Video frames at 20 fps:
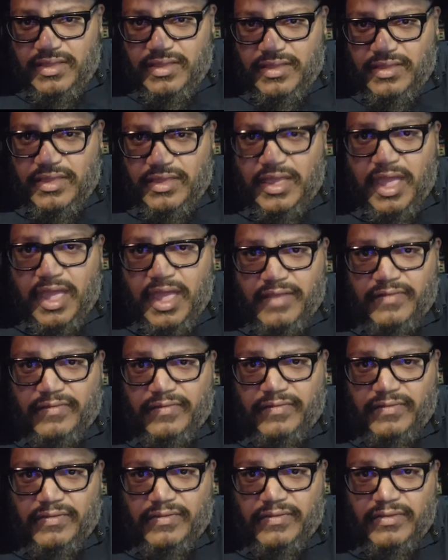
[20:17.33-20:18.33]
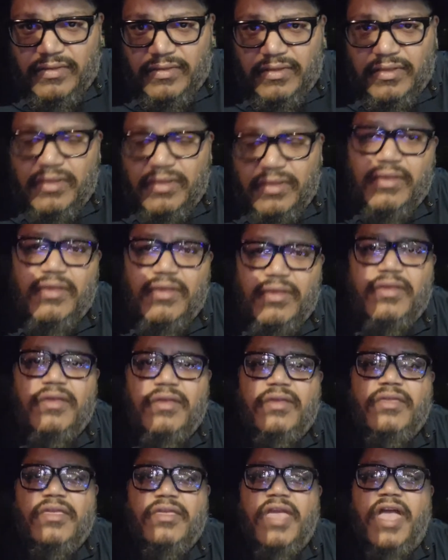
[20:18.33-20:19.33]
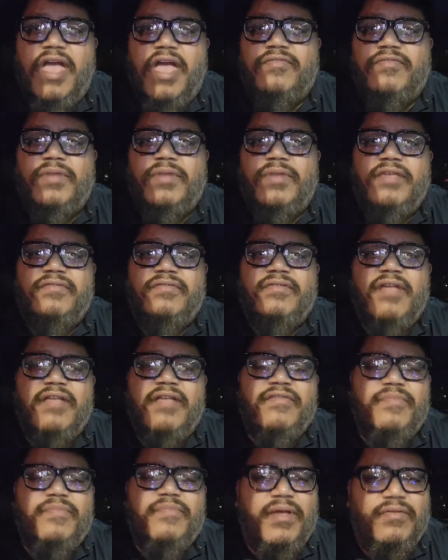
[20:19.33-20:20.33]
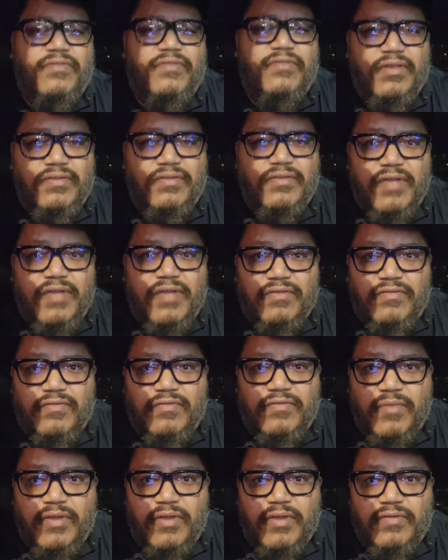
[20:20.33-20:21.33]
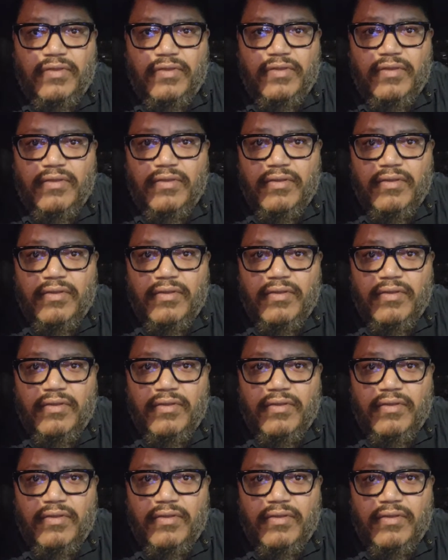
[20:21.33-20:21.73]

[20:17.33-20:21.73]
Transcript: Yes. Yes, but let's not spell things out too much here.